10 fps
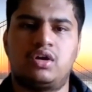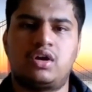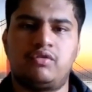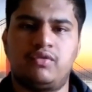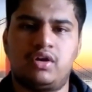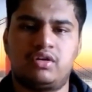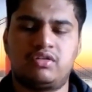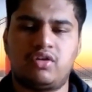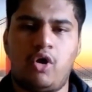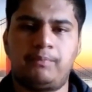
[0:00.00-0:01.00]

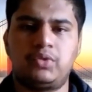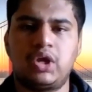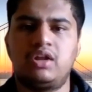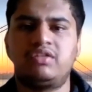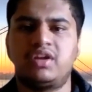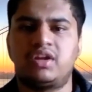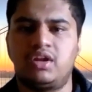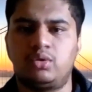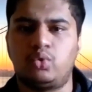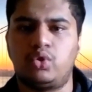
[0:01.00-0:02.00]
converts optical
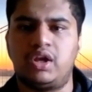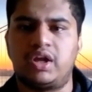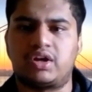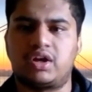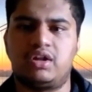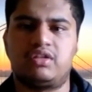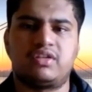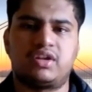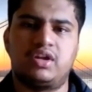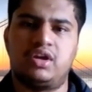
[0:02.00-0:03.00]
signal to electrical
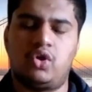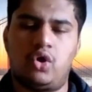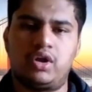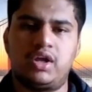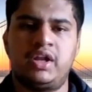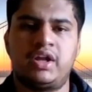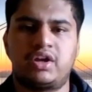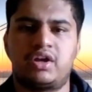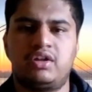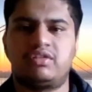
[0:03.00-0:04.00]
signal or
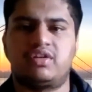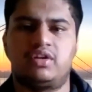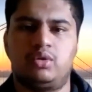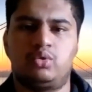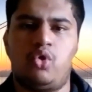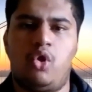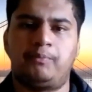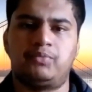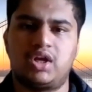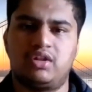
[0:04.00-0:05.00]
electrical signal to
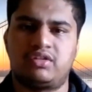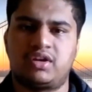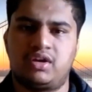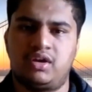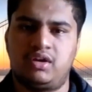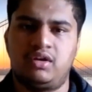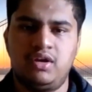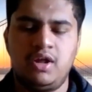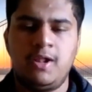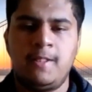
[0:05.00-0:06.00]
optical signal.
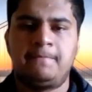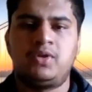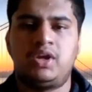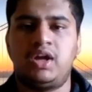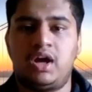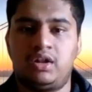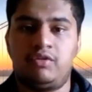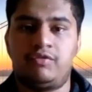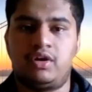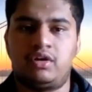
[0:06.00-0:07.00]
In
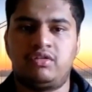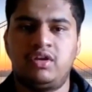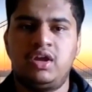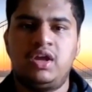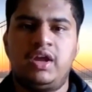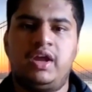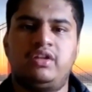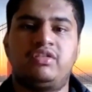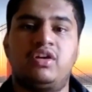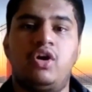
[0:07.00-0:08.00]
other words,
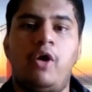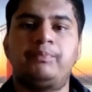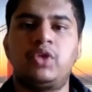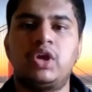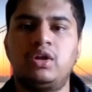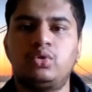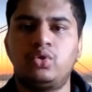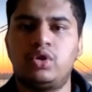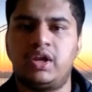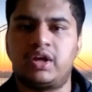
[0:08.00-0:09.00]
it's optical
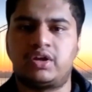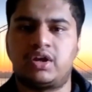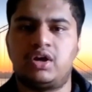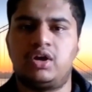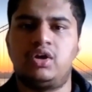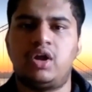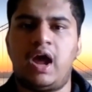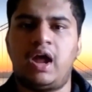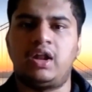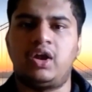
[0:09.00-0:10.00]
to electrical
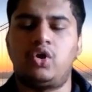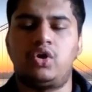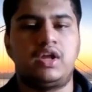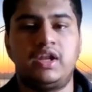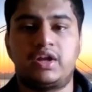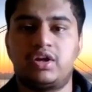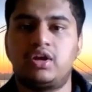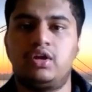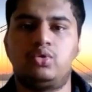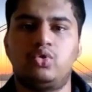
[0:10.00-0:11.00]
or
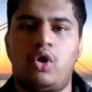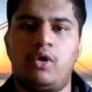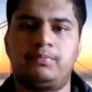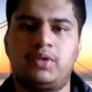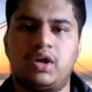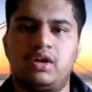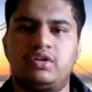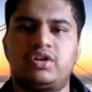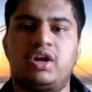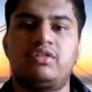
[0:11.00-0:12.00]
electrical to
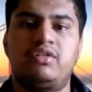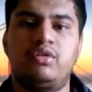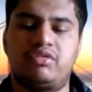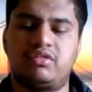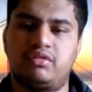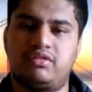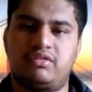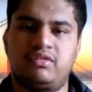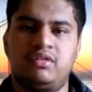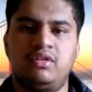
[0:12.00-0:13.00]
optical
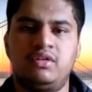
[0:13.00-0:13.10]
transducers.